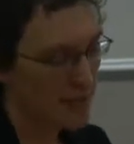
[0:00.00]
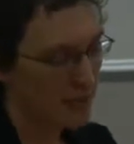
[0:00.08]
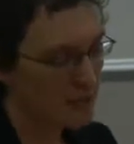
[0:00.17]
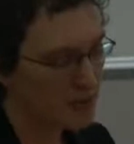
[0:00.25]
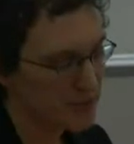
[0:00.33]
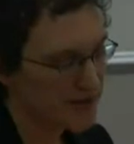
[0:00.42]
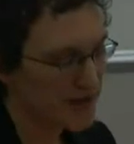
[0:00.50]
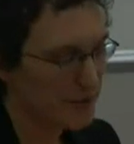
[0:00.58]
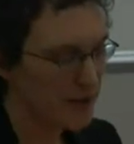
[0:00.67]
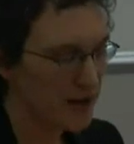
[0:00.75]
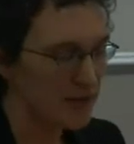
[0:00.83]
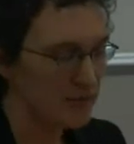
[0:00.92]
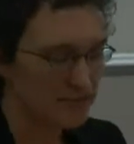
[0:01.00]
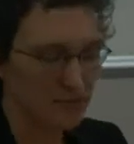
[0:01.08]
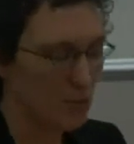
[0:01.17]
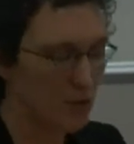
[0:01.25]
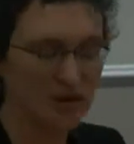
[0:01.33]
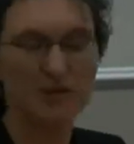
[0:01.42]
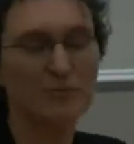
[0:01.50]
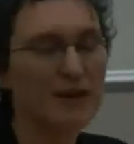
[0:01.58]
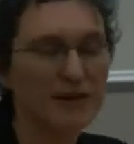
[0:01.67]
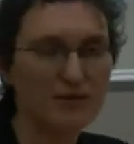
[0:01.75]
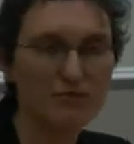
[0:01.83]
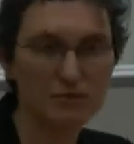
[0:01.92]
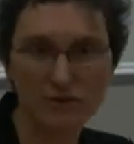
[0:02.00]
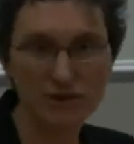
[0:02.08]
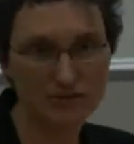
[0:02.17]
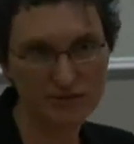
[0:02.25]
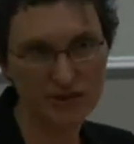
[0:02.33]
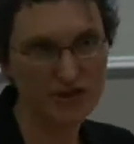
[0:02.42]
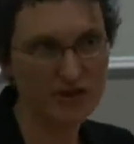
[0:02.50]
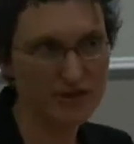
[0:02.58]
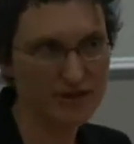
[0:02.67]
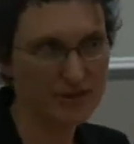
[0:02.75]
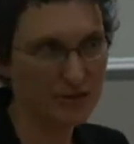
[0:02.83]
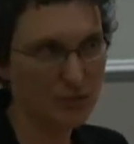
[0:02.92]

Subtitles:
we were saying, well, what about rural regions?